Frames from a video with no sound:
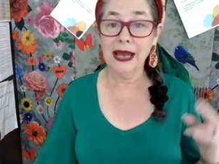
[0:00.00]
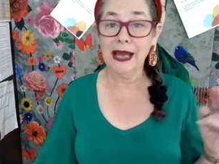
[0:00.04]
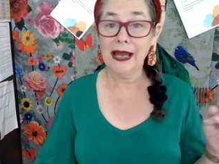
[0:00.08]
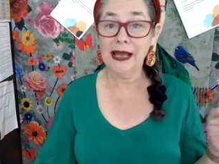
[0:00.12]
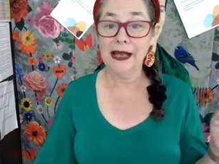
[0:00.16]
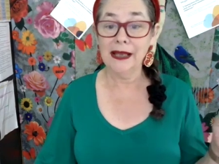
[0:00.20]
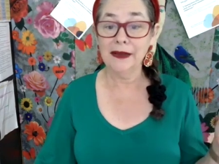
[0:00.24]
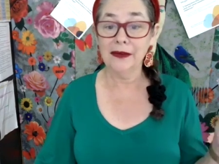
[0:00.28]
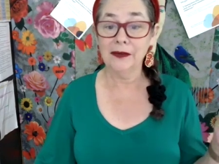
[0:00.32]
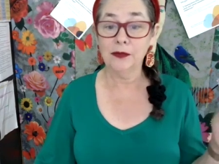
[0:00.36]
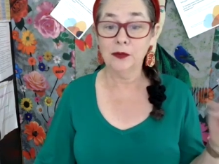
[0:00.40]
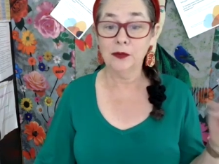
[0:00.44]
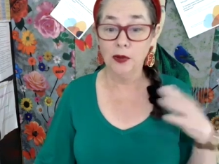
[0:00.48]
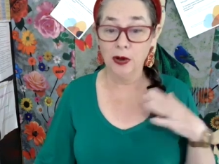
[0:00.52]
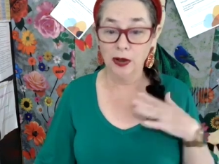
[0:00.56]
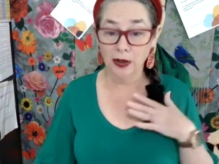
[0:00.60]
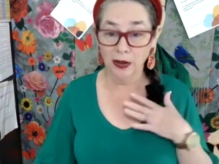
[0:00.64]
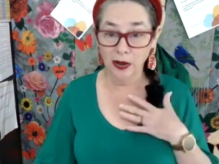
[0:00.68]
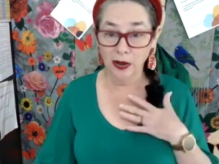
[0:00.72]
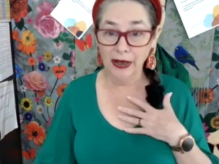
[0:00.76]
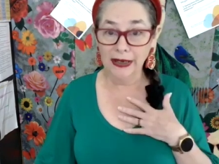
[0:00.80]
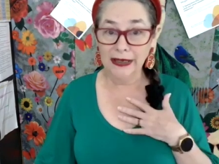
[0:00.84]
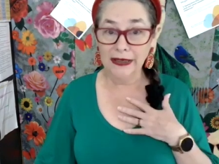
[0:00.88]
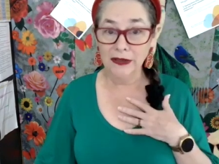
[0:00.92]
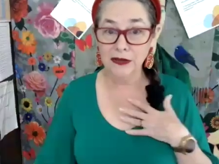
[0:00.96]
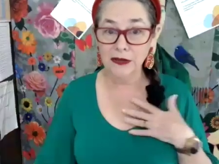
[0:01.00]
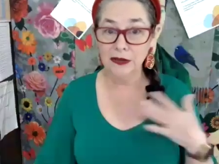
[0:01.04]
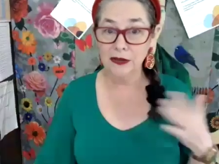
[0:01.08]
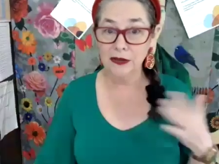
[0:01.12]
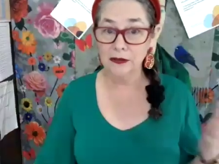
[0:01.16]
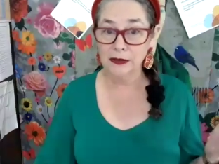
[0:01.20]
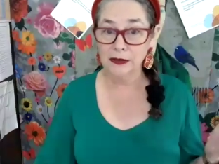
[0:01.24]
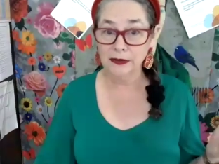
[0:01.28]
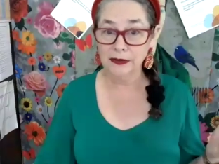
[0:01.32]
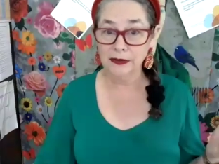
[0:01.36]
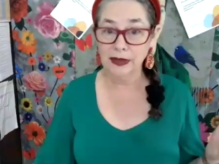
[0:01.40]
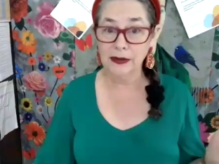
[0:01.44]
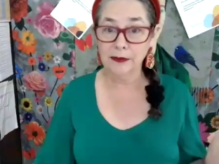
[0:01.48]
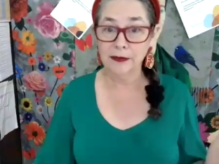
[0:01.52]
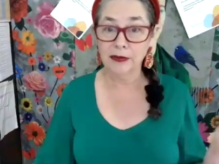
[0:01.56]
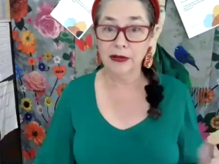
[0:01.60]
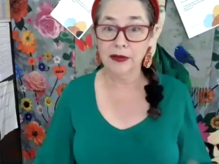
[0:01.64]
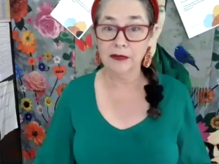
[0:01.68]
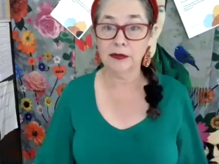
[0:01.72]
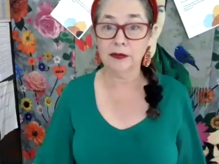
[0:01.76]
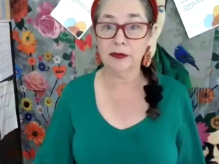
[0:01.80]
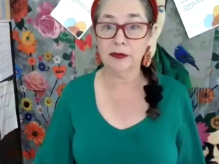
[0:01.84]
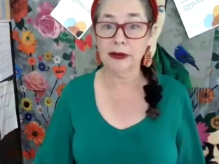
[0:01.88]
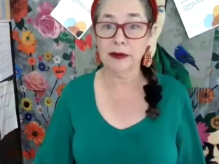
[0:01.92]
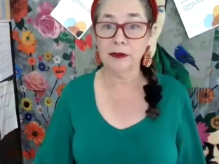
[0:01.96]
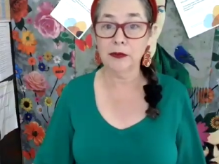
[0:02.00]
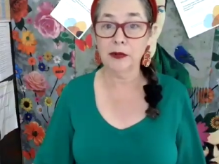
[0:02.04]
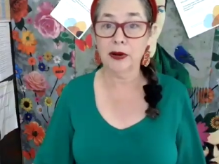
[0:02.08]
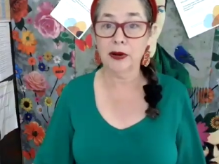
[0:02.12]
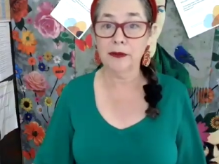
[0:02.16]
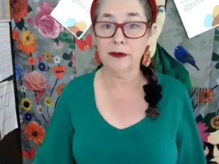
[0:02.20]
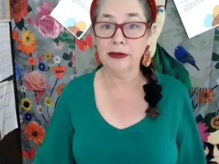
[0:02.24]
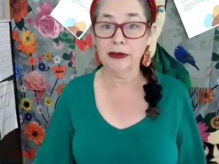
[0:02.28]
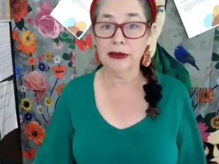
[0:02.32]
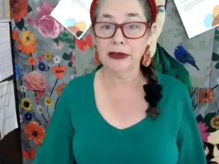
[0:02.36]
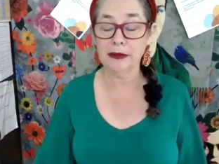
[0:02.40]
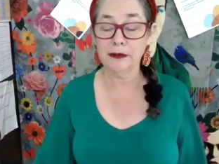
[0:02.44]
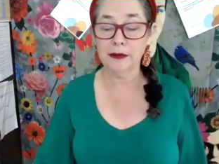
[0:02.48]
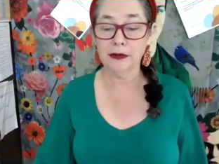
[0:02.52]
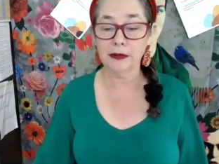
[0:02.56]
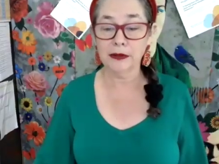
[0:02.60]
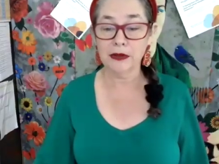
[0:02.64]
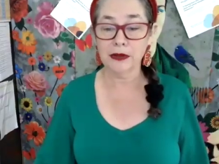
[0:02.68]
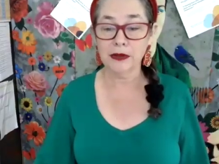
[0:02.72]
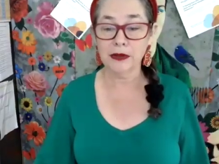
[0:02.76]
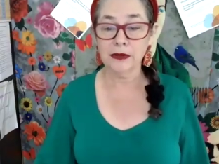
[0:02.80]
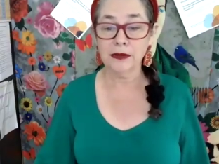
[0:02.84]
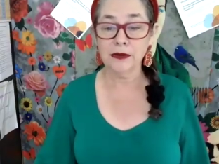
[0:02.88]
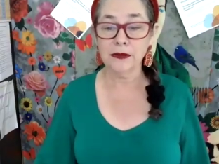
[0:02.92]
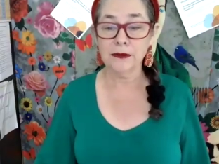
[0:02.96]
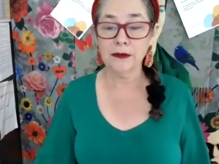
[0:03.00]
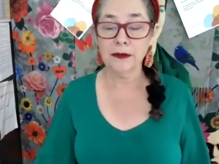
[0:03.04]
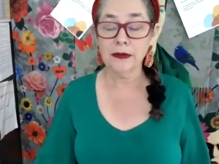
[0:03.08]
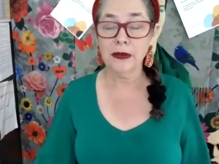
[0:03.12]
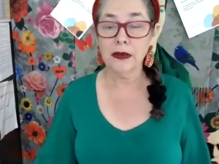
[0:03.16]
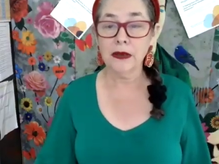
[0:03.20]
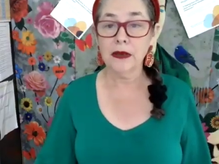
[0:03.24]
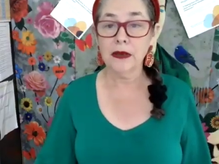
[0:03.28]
and while I can do it, they probably won't be able to.